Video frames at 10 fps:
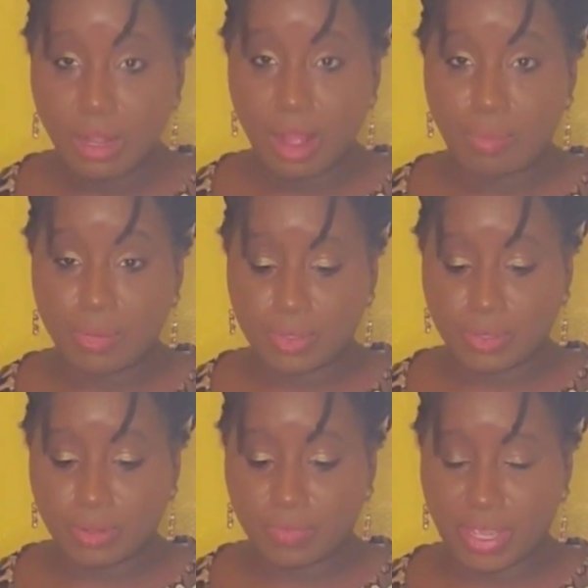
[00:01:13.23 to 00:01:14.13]
copper
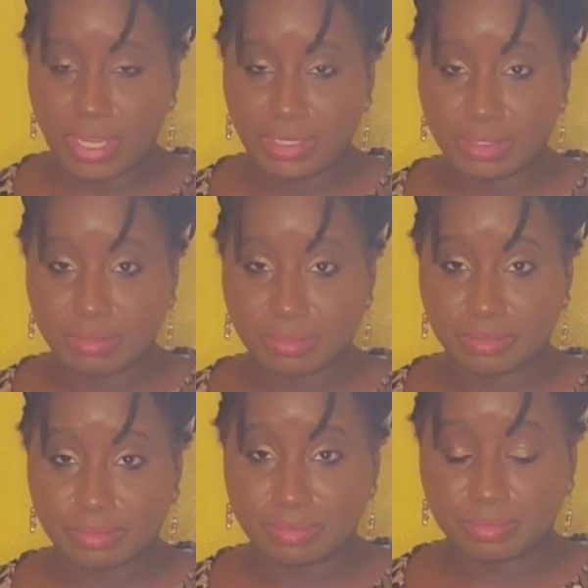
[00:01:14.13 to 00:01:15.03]
sulfate.
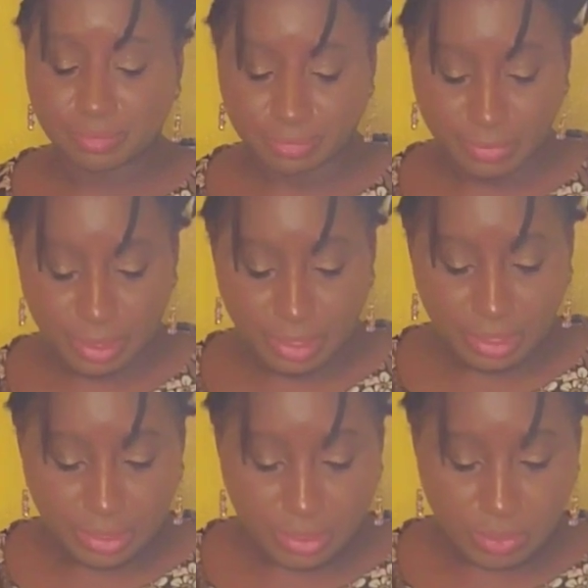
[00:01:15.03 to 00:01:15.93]

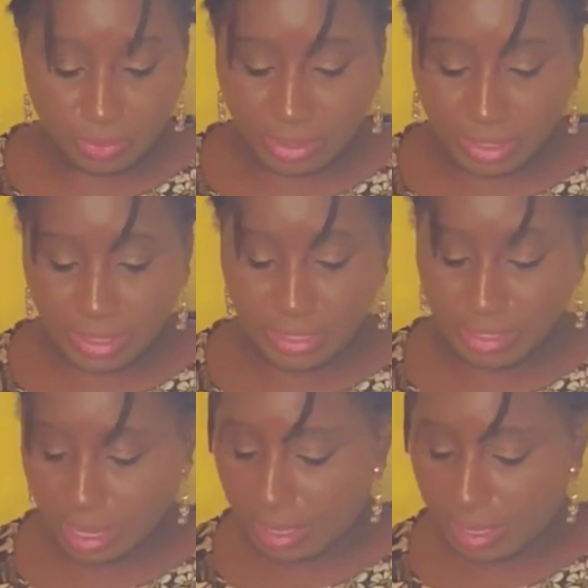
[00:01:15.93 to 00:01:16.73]
You will need